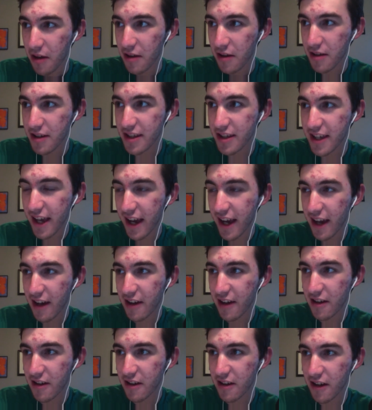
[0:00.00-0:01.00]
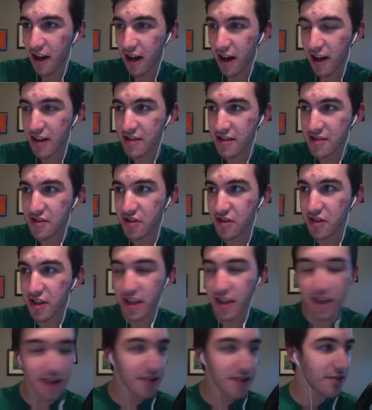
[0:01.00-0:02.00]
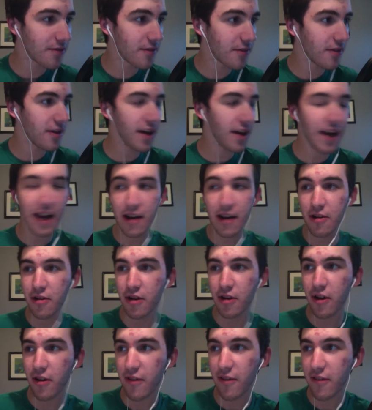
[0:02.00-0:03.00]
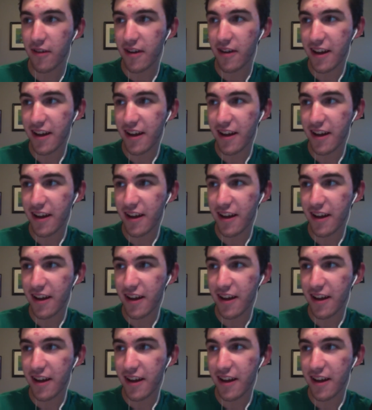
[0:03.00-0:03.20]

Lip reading: yeah, honestly, I don't know.